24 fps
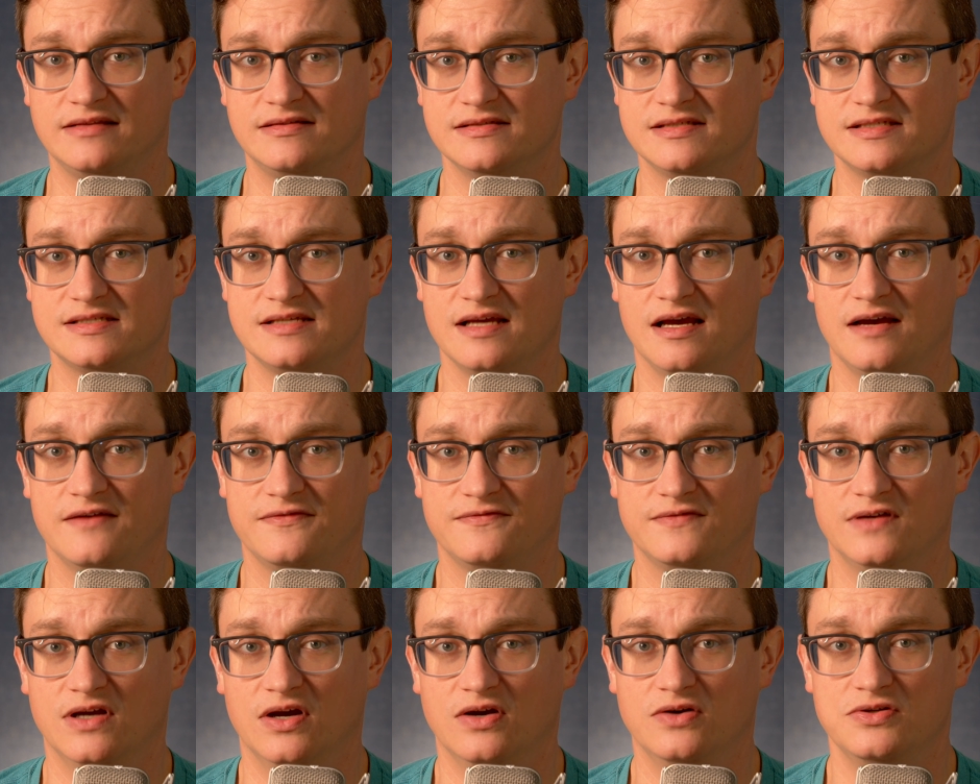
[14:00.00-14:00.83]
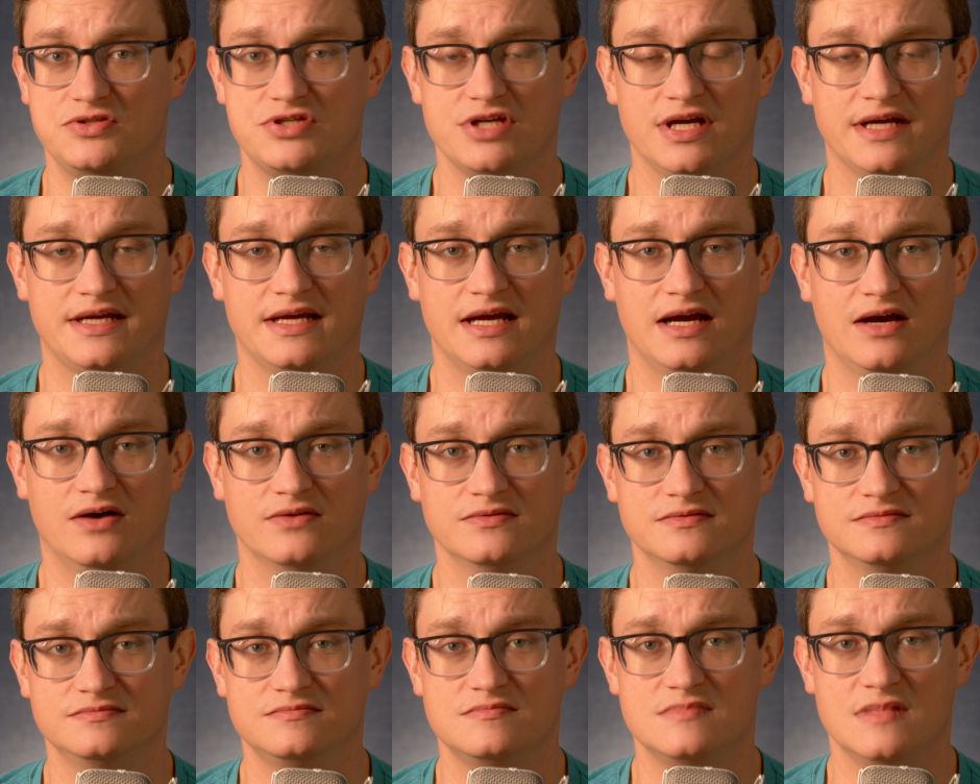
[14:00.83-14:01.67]
this stuff, go check out
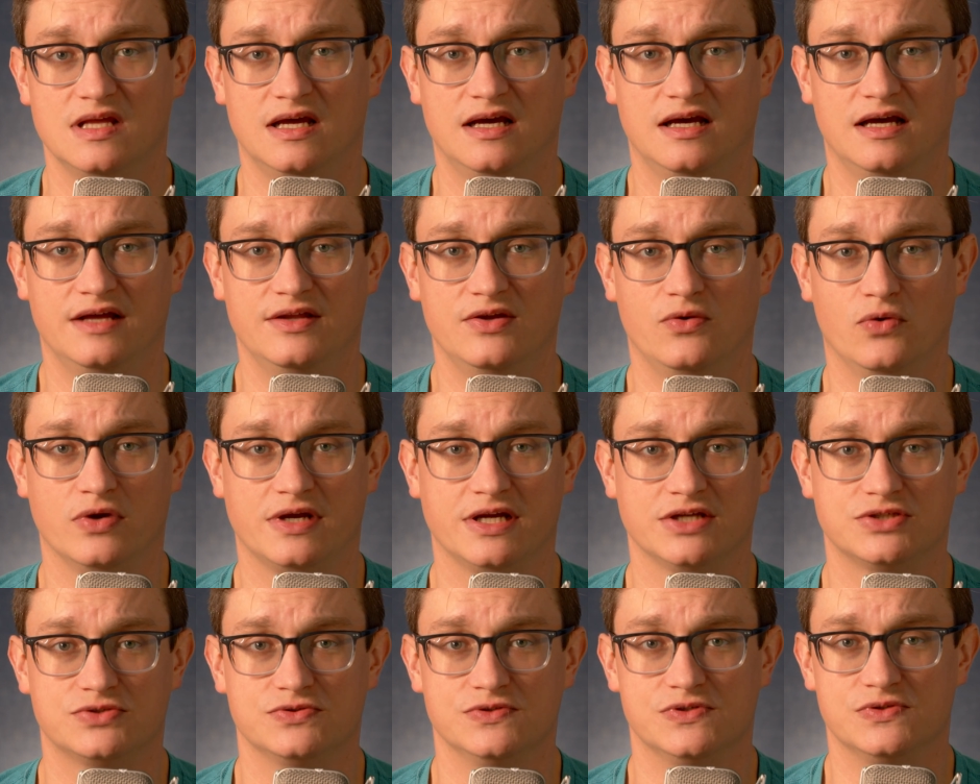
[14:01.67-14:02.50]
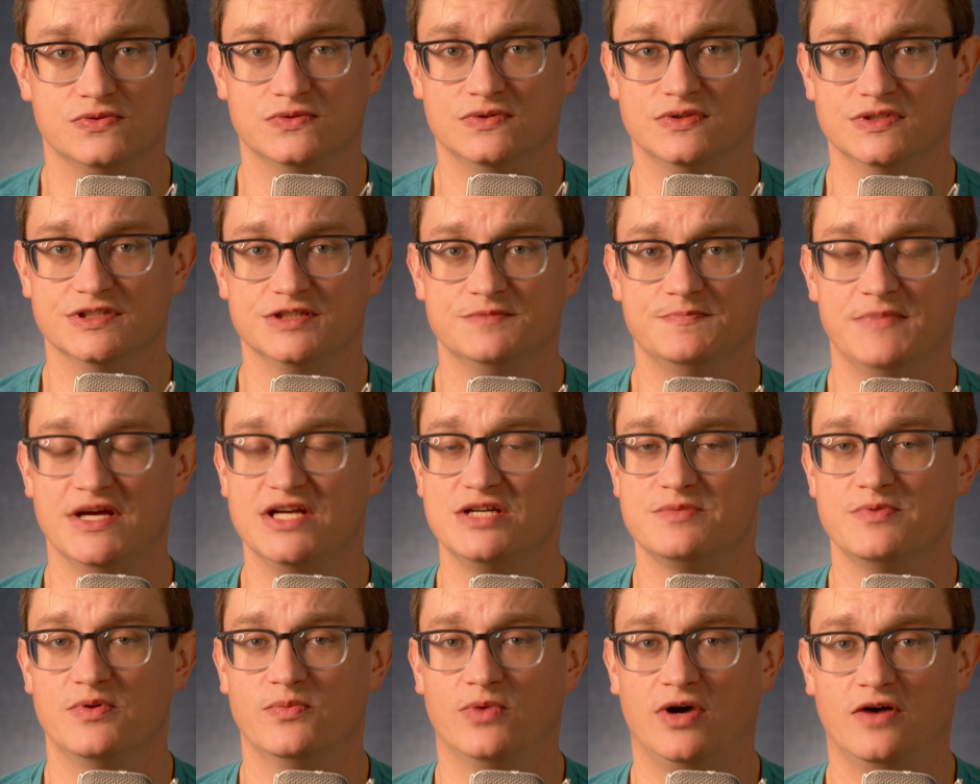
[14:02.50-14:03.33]
Orchestral Tools,
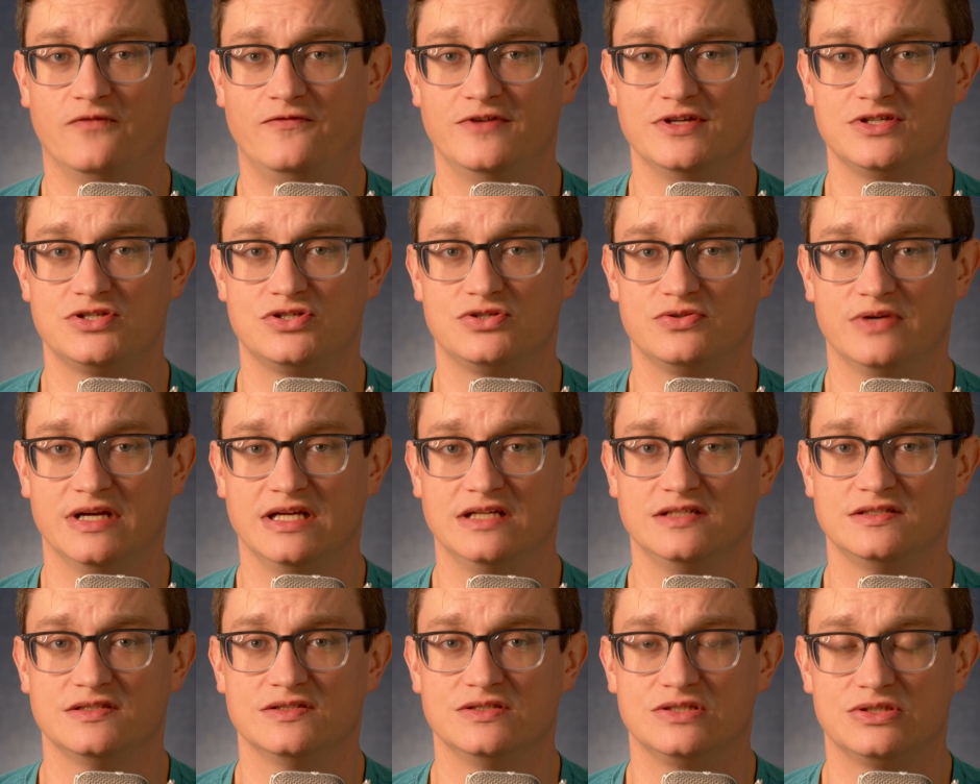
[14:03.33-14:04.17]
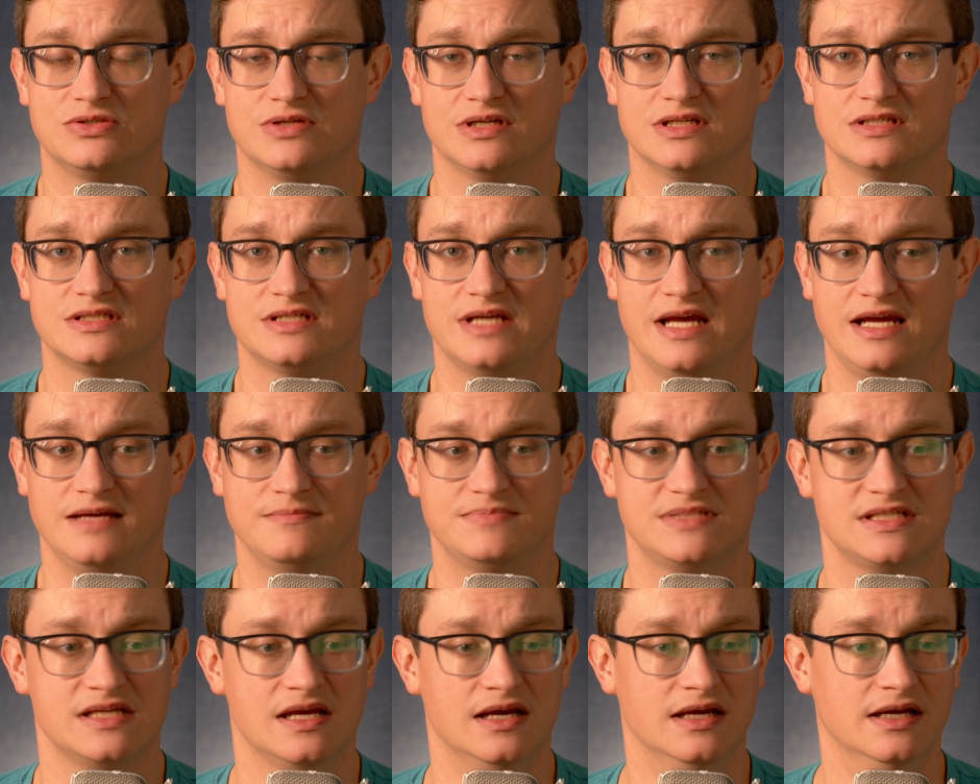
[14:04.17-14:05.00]
Benjamin Wallfisch Strings and
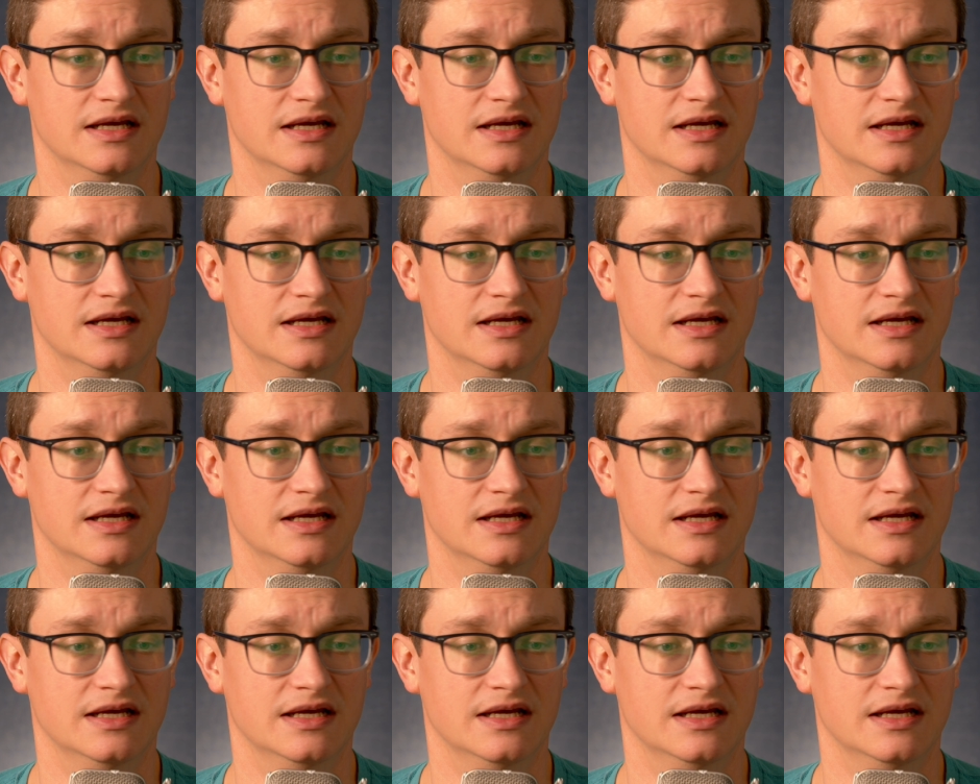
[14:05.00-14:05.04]
Stringscapes.